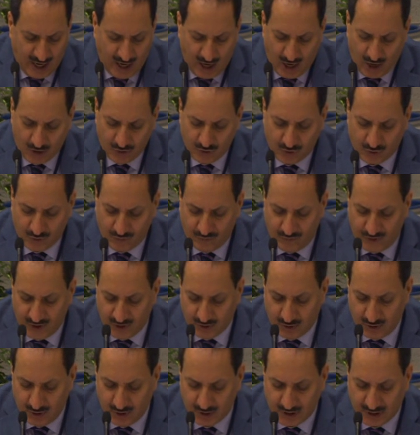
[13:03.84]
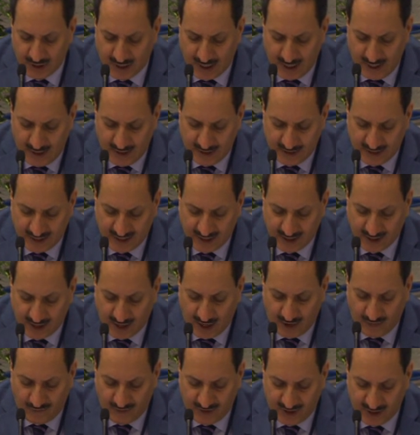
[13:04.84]
injustice,
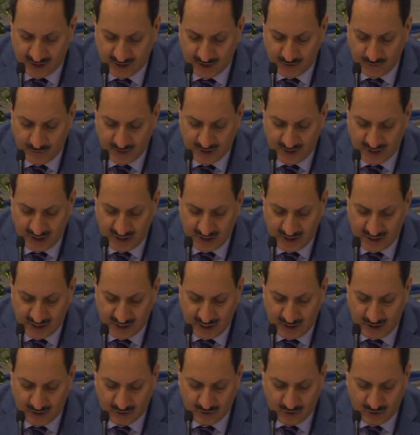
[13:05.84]
mercy, and others.